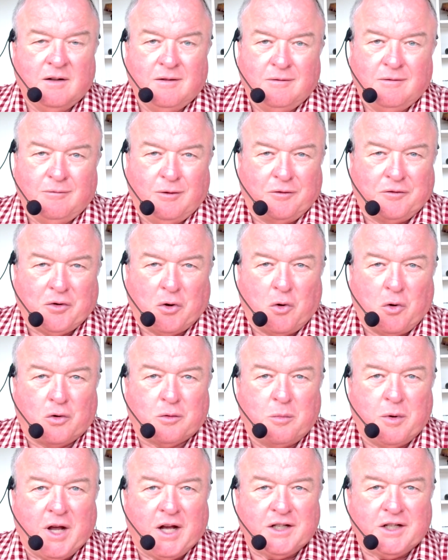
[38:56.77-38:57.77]
We've
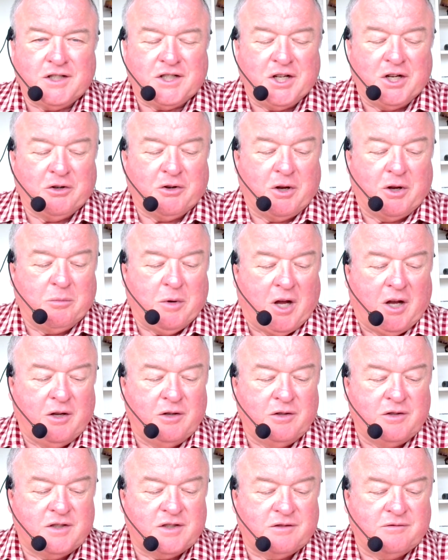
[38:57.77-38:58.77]
talked about steering
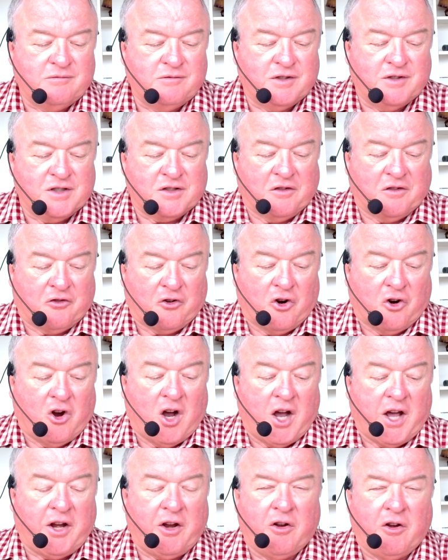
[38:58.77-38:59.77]
modes. There's a
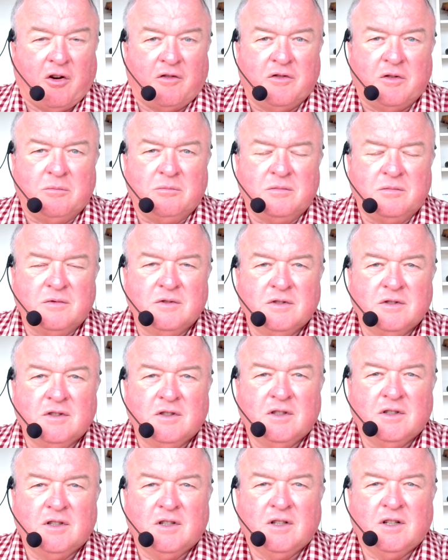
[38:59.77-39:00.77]
variety of them.
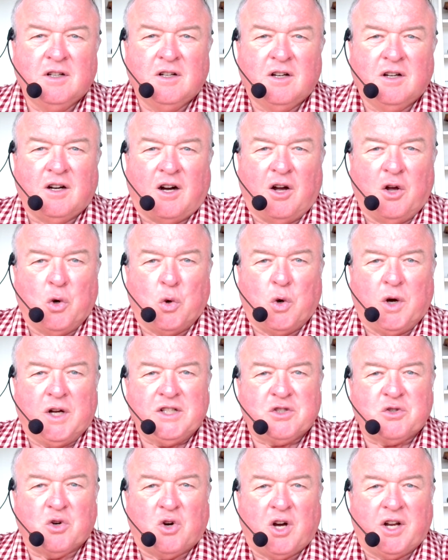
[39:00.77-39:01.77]
I
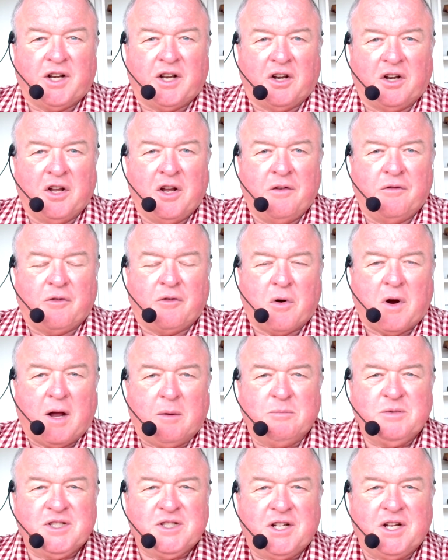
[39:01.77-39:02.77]
always tried to leave
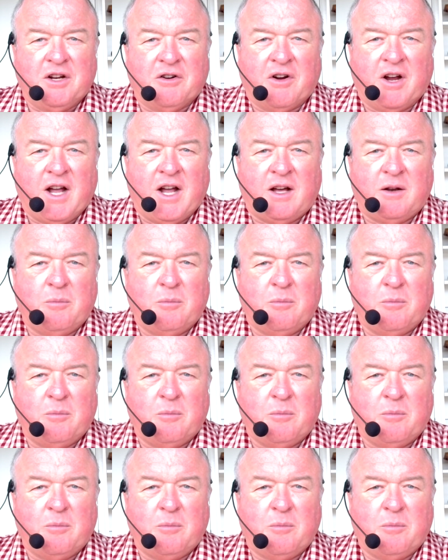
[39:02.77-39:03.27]
crab steer out